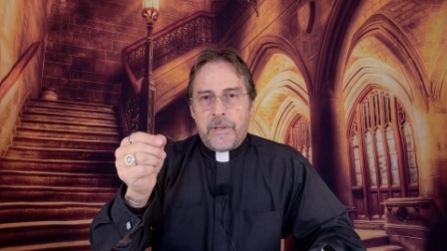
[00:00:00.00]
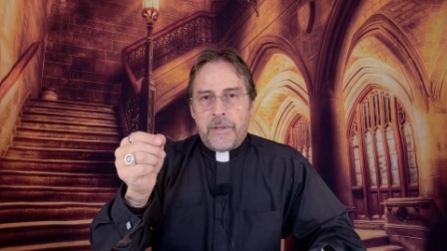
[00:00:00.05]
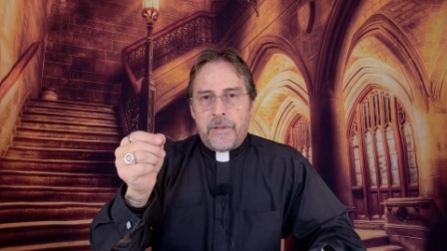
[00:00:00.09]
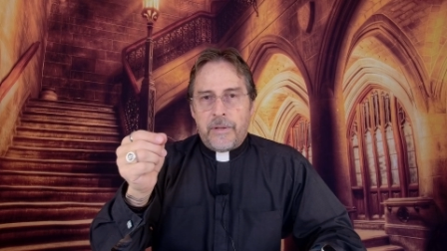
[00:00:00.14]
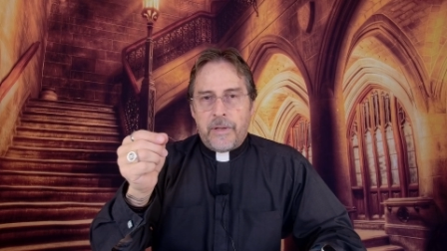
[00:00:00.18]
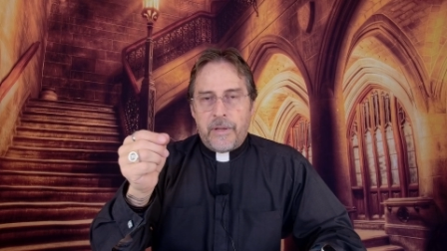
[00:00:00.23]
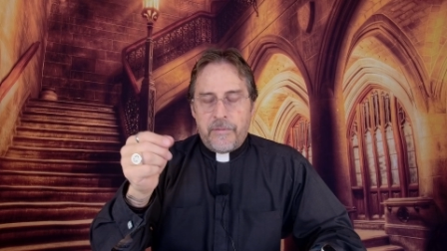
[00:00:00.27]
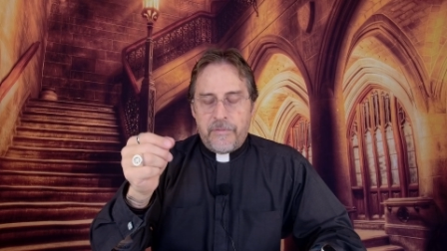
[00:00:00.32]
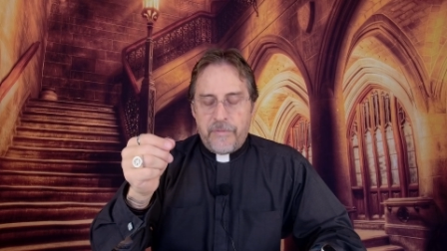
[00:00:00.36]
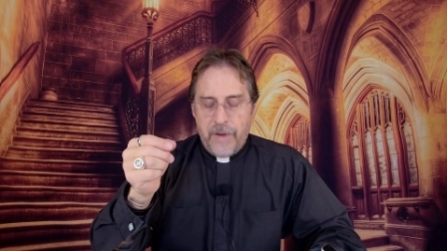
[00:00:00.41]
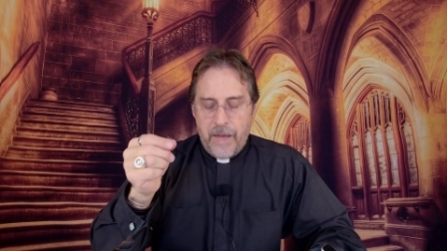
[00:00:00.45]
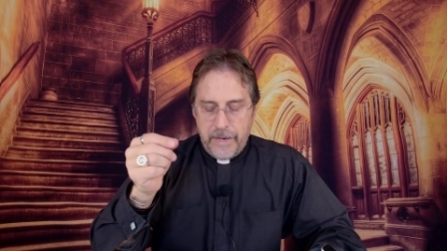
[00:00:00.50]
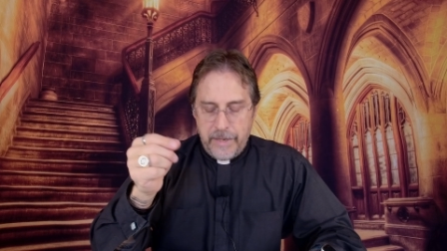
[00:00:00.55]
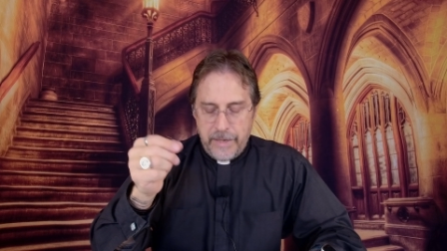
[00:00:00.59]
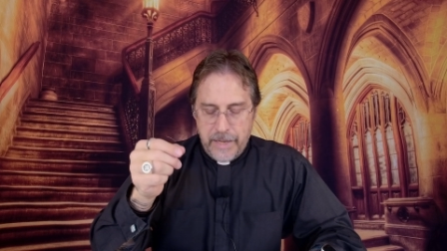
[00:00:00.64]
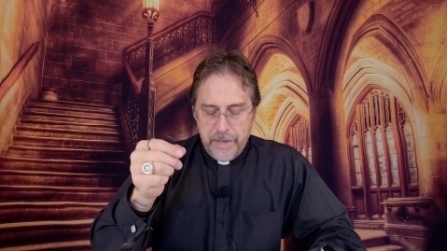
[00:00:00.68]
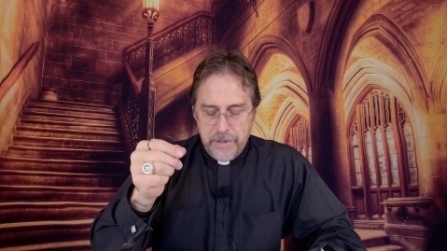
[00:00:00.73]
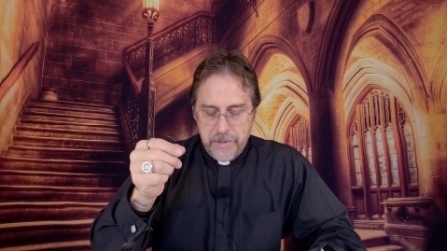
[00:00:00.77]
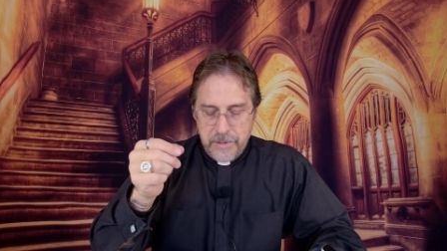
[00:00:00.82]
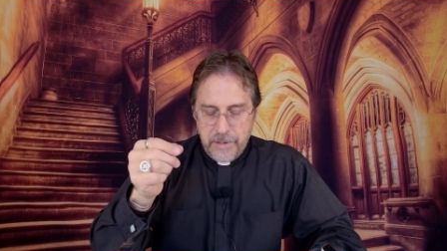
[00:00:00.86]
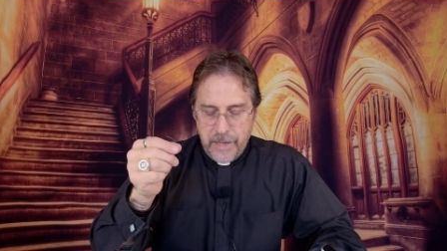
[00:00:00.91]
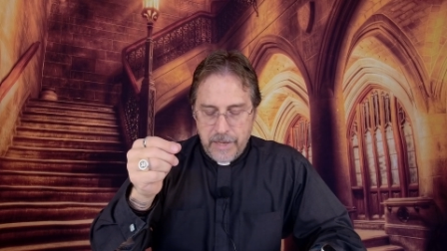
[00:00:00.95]
You can find the
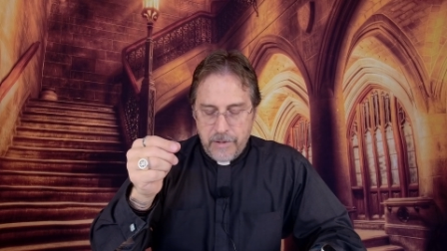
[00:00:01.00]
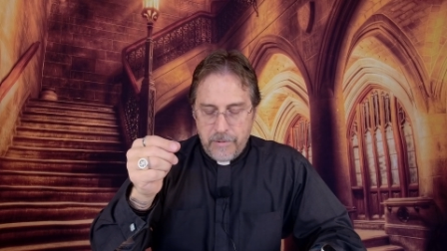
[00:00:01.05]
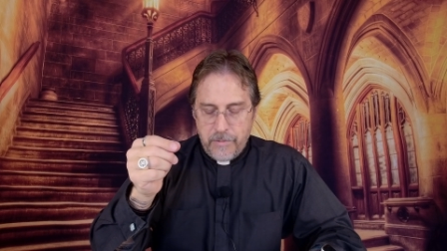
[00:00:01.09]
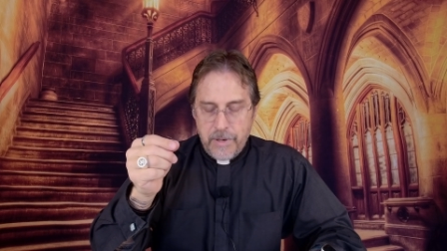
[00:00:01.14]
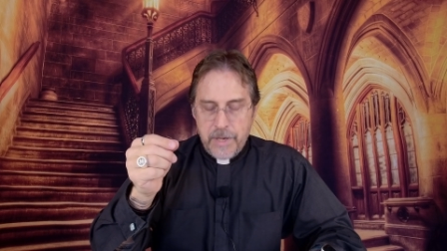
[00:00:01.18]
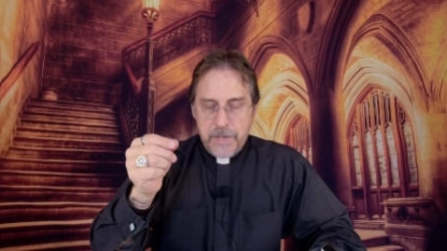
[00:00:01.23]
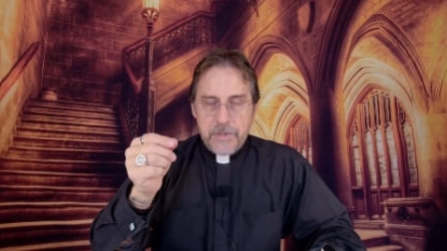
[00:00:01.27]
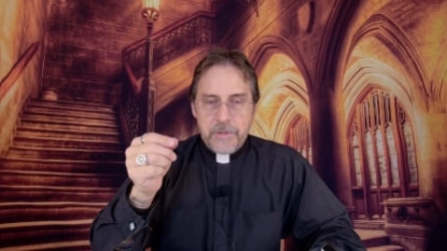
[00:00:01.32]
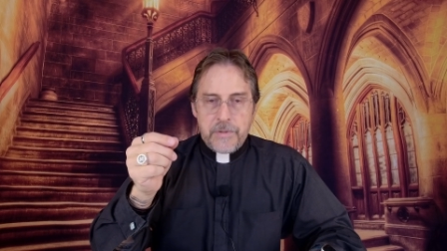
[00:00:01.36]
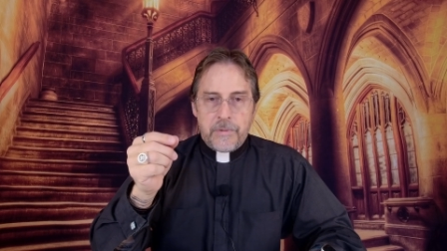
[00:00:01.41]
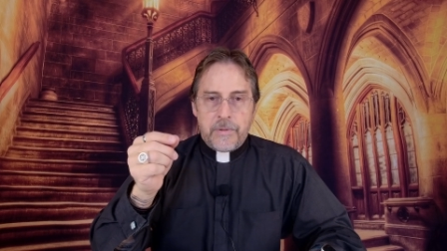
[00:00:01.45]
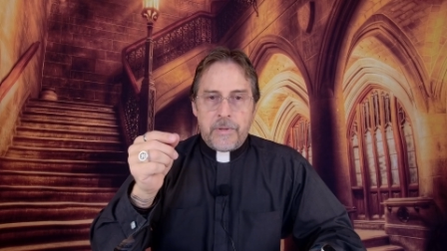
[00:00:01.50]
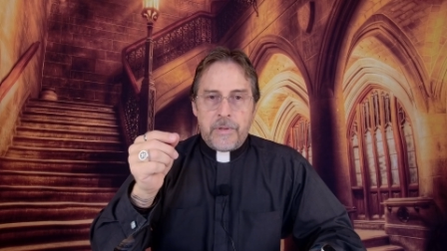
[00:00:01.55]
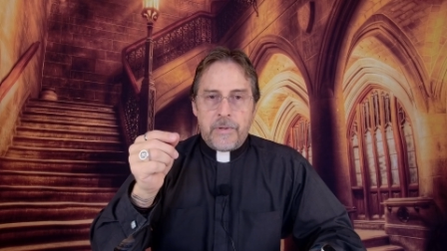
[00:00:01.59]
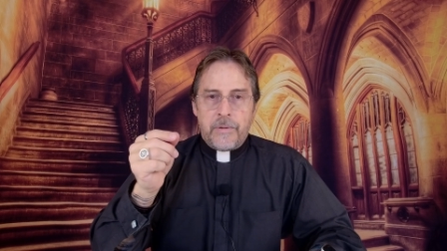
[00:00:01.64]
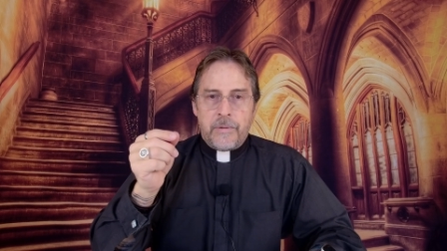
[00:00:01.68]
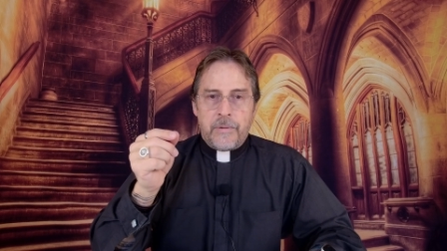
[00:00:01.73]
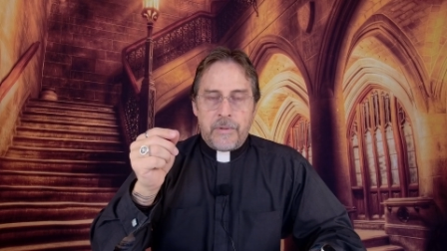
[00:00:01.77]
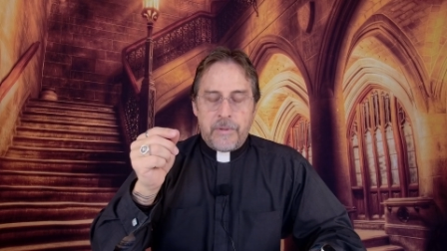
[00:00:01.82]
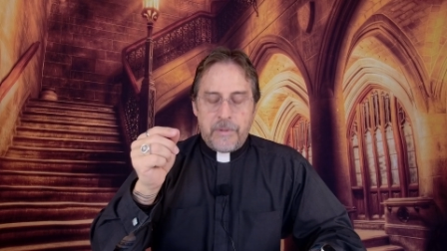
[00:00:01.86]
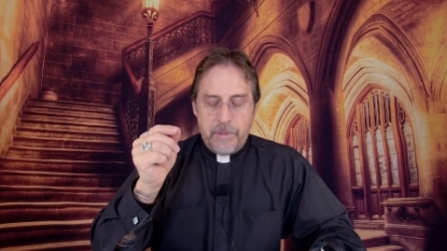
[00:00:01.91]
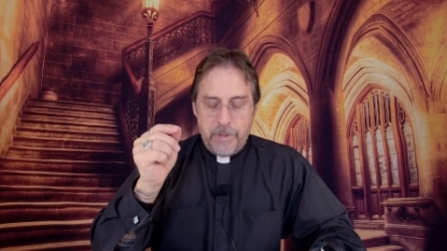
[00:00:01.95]
answer to that question on,
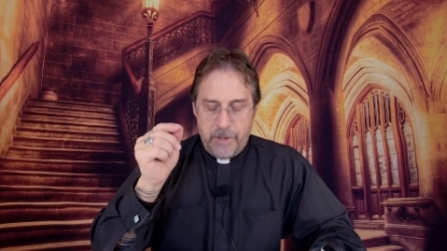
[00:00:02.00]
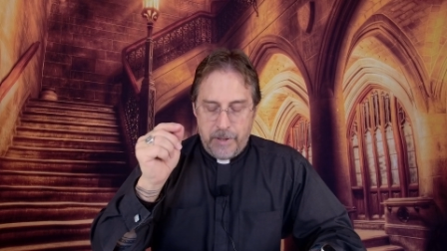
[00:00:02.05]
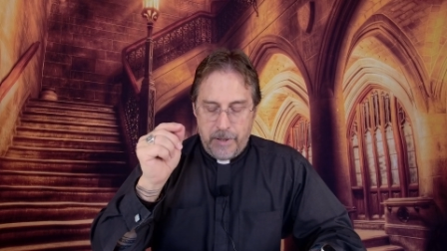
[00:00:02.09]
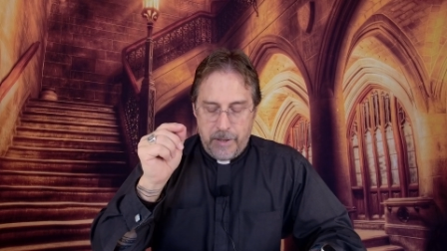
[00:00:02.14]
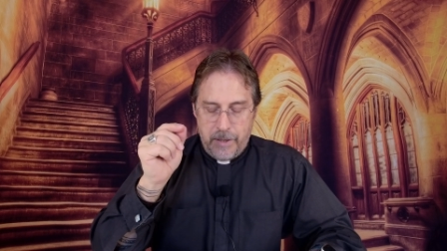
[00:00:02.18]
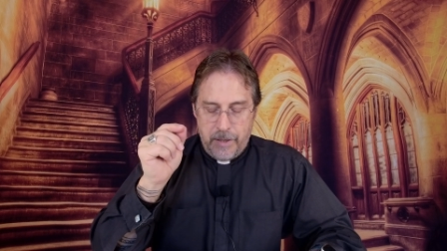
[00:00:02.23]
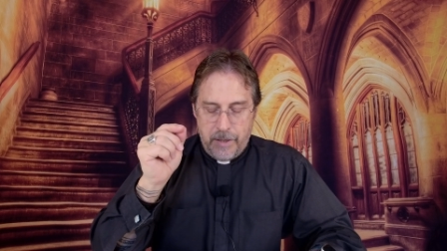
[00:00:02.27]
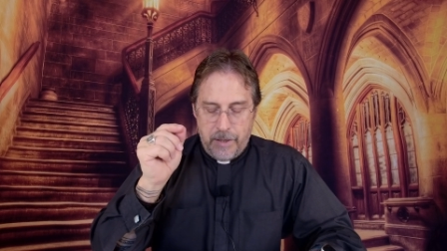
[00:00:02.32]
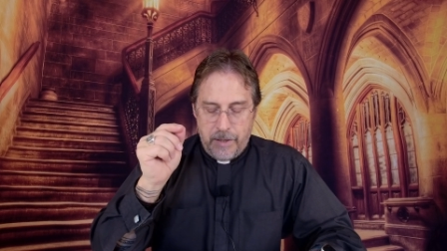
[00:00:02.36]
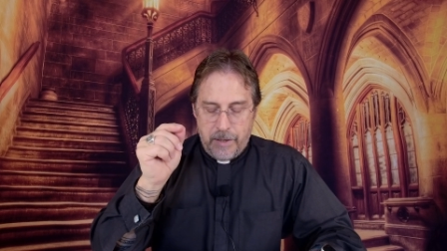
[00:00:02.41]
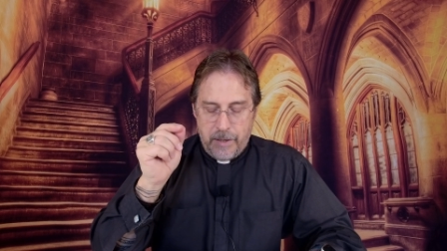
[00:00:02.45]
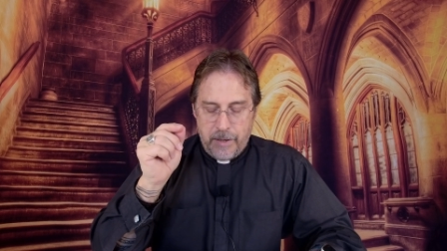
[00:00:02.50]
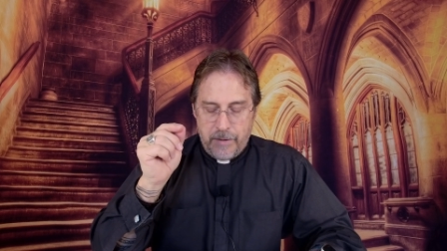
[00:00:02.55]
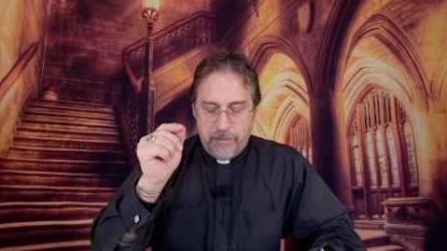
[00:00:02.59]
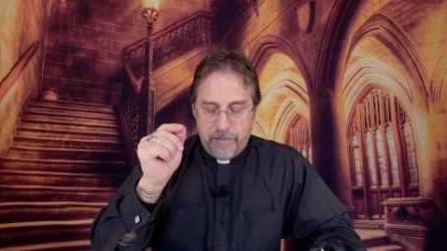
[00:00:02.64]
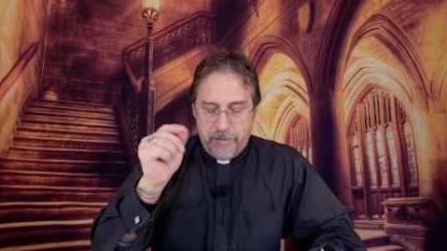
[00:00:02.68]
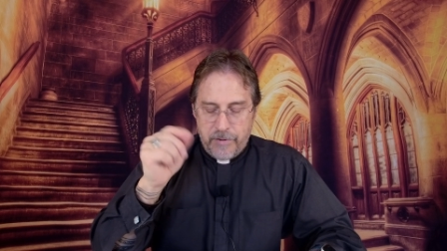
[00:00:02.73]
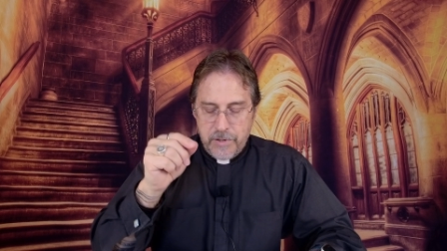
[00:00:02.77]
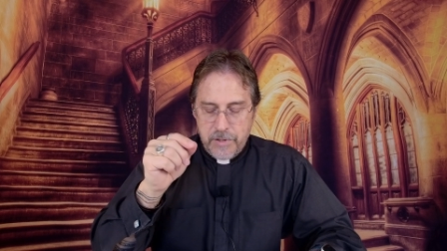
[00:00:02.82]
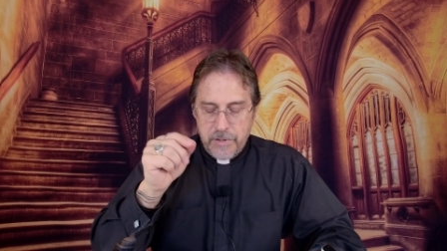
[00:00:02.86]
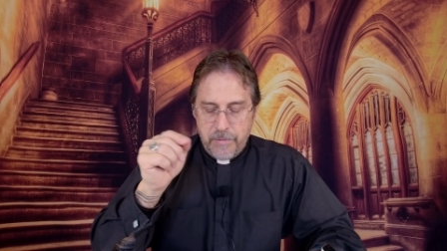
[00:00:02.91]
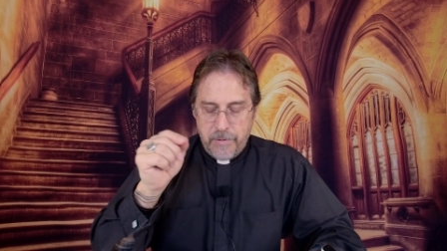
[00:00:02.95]
on uh,
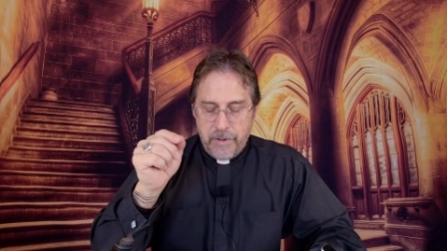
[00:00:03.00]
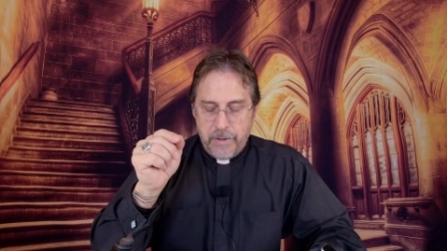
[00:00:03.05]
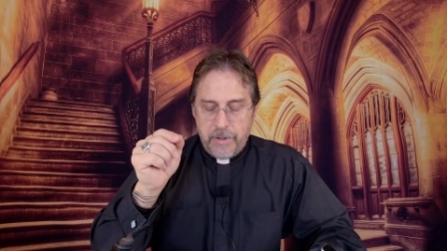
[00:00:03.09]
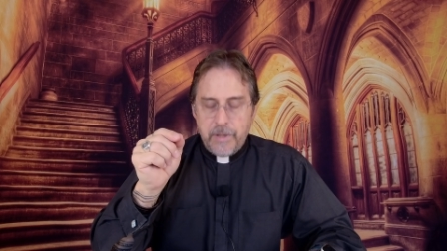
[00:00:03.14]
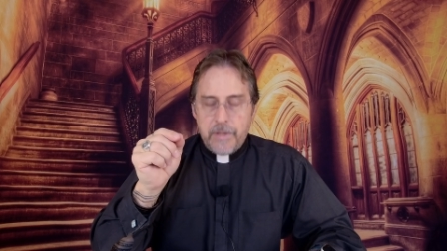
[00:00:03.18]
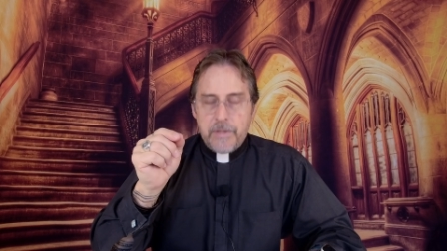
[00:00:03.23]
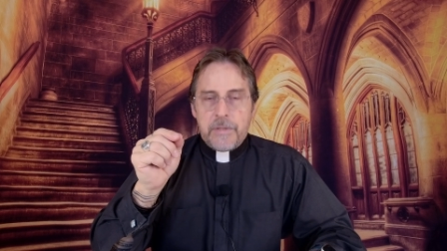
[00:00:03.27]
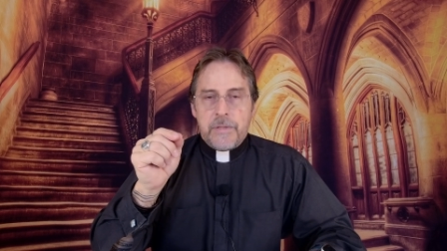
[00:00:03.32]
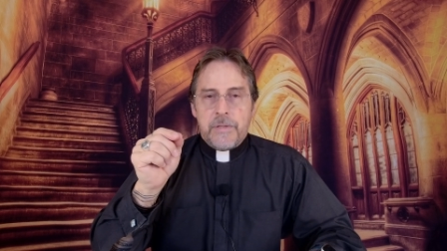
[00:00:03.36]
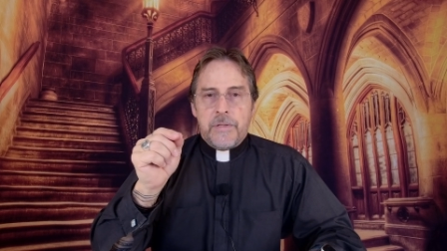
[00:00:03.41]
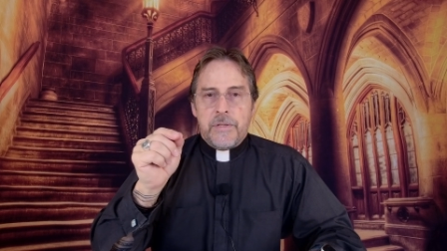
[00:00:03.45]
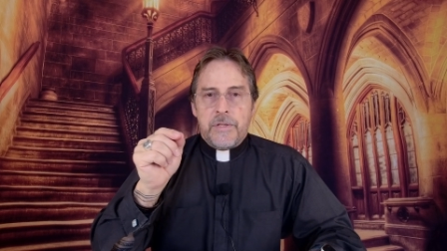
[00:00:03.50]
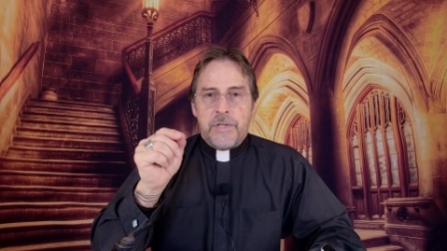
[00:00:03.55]
1 Corinthians